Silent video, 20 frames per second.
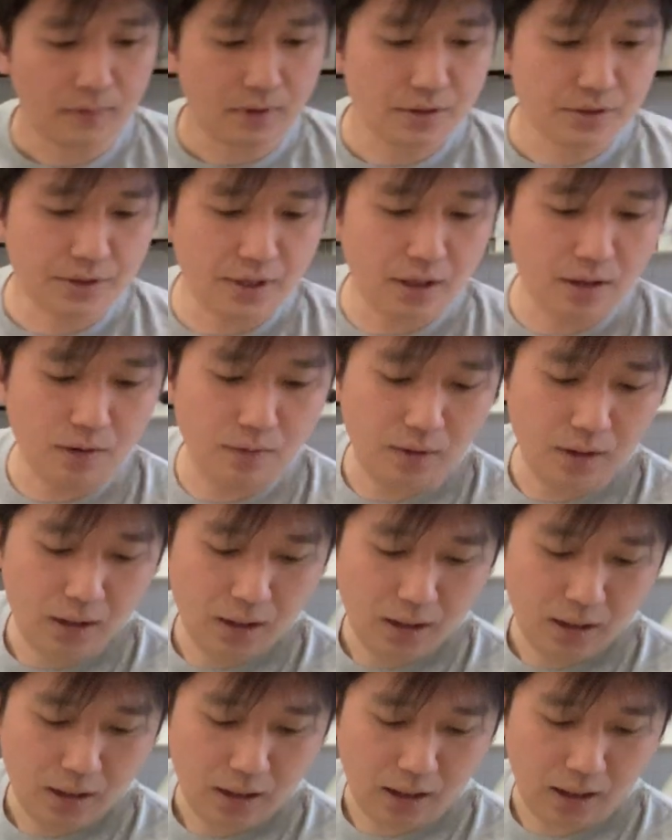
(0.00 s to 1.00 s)
So
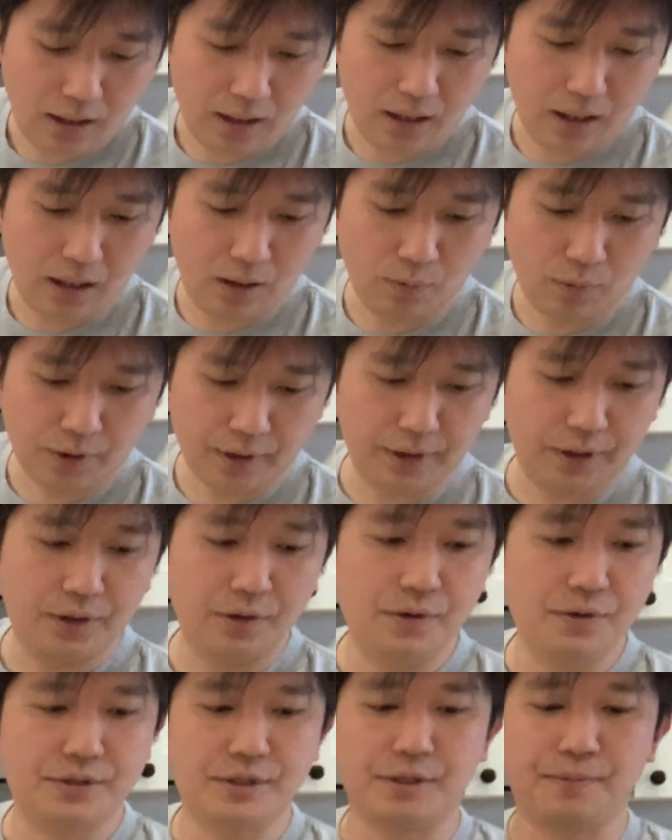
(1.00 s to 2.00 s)
we're going to
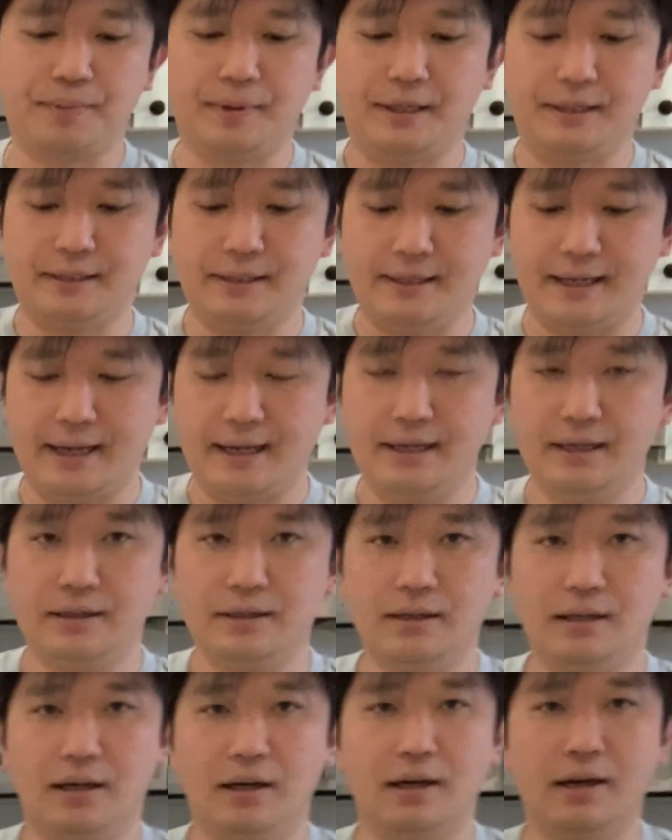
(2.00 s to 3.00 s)
use this plate today.
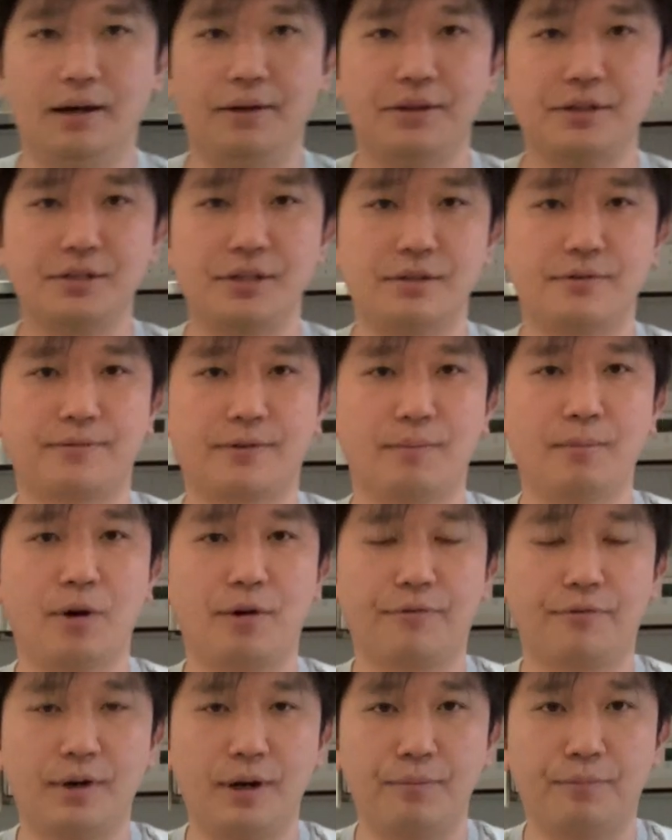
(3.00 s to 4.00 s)
This is from
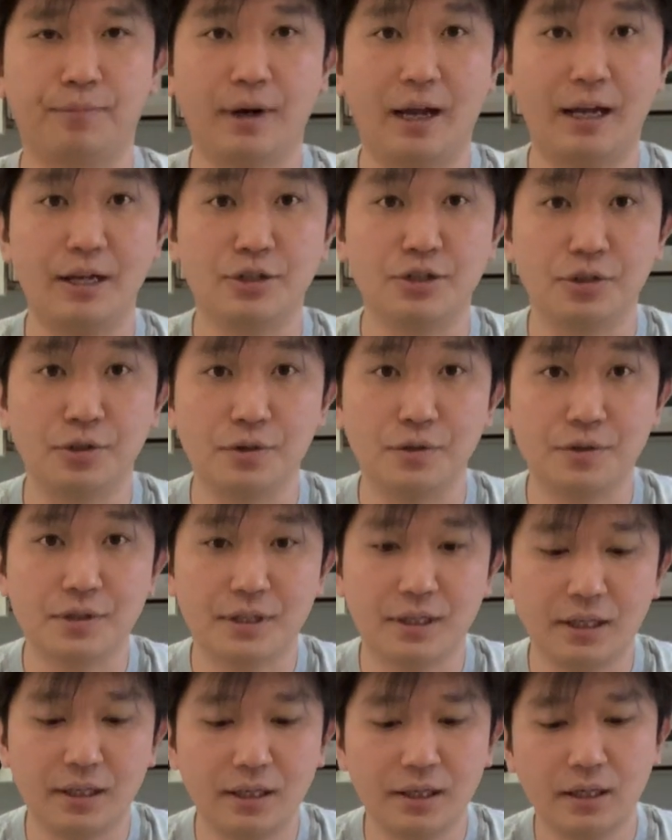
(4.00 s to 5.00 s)
our friend Brian
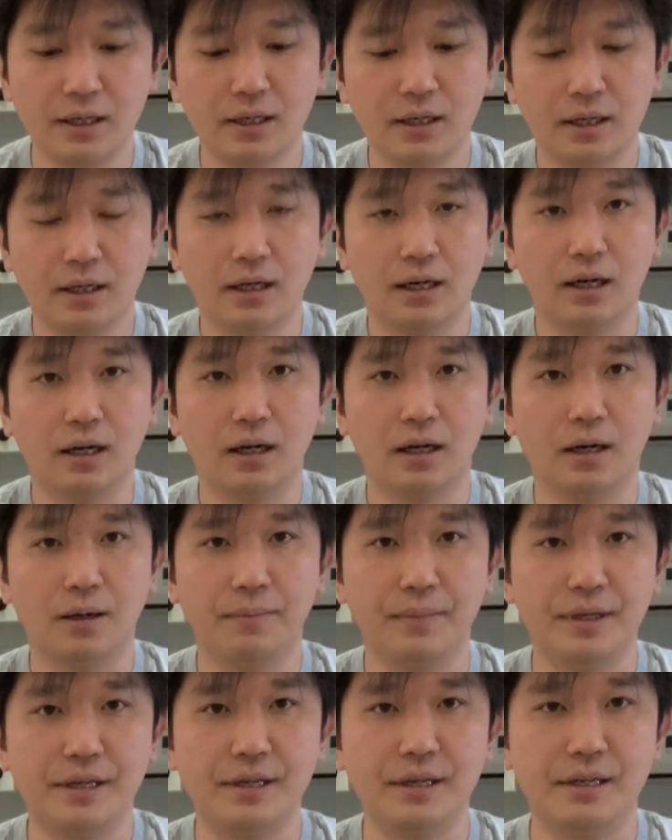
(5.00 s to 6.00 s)
Ginewski.
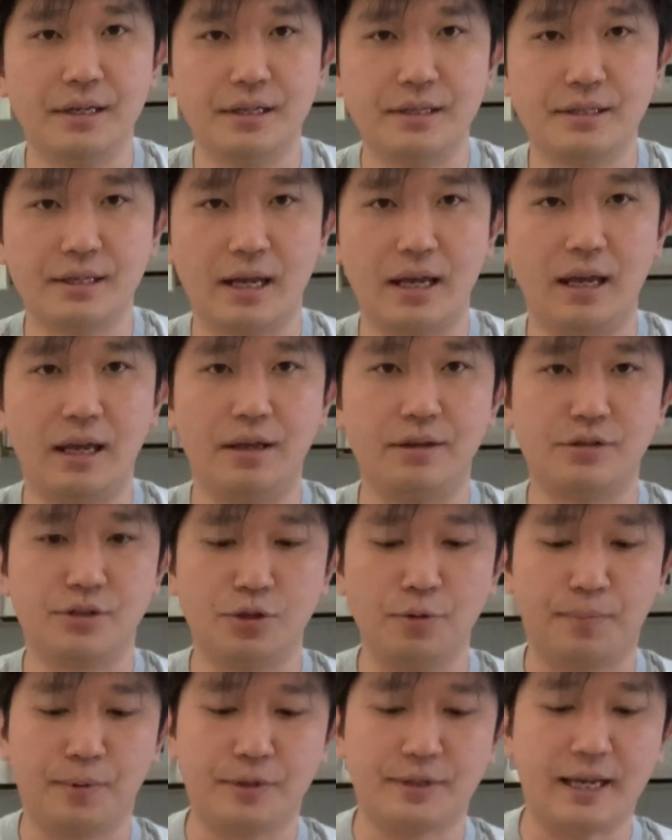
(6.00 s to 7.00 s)
He is a
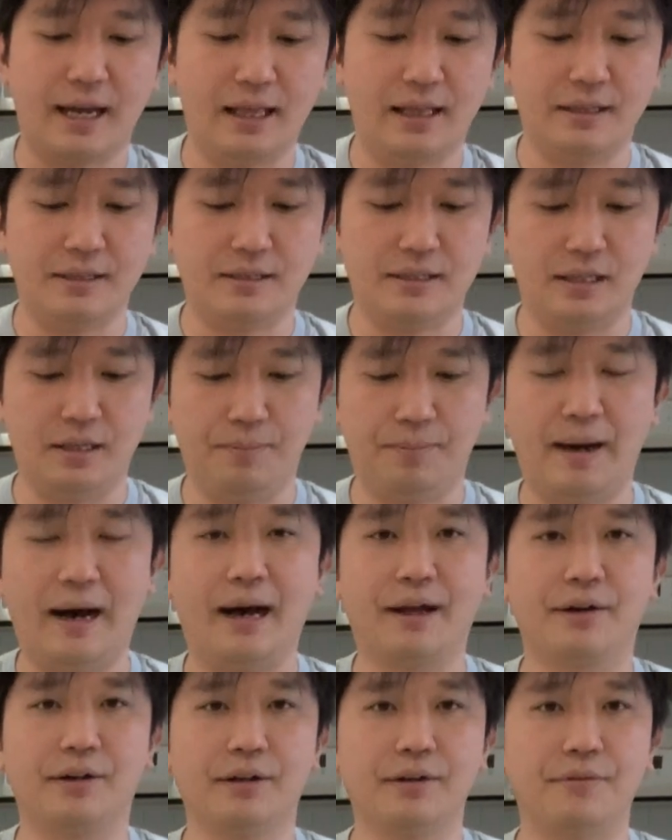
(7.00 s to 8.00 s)
super talented
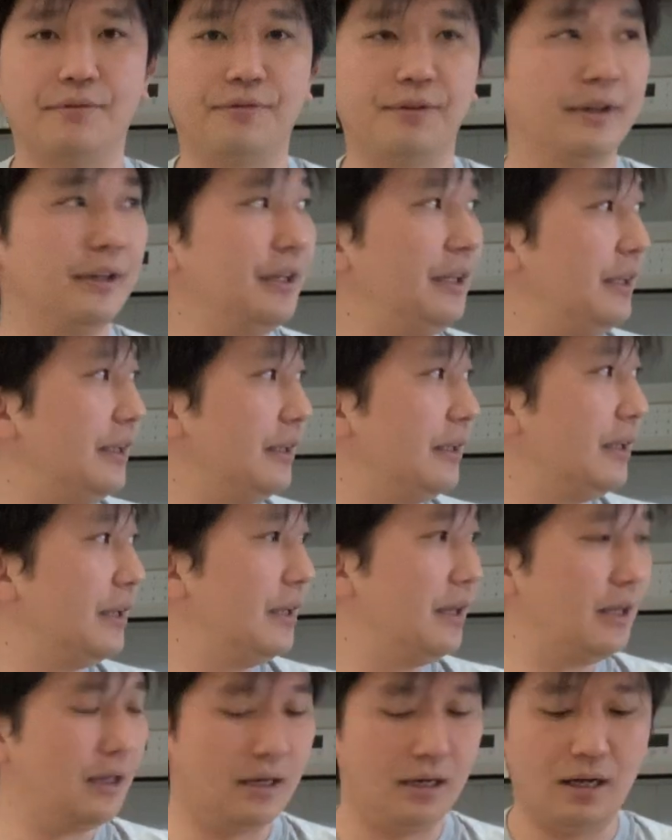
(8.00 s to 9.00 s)
potter in Philly,
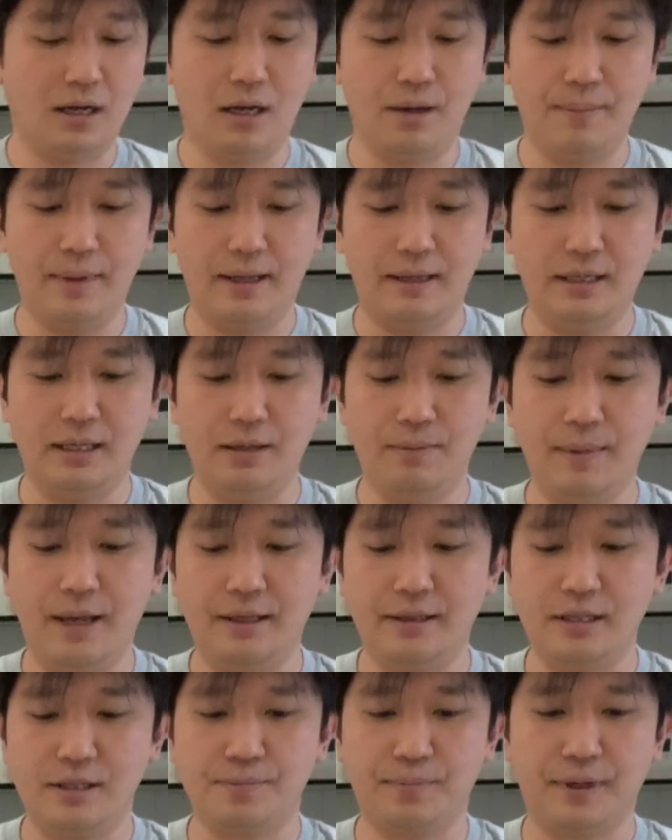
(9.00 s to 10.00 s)
and he
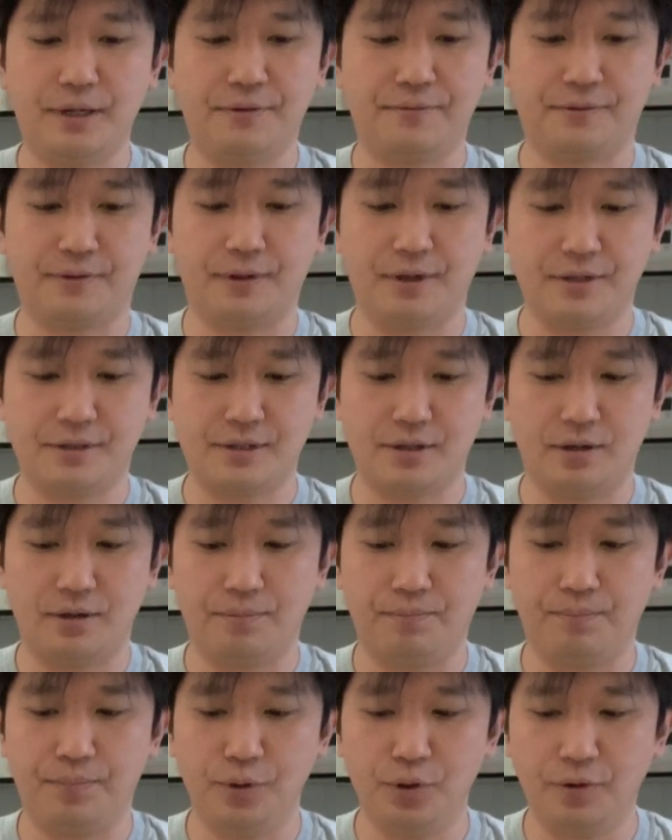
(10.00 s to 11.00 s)
made these plates for us.
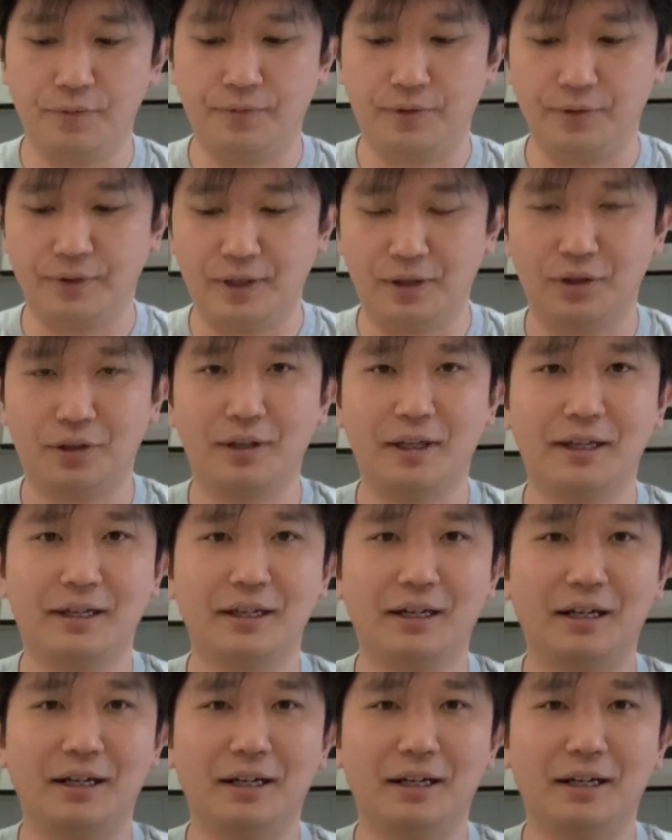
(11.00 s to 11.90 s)
They're beautiful. They look like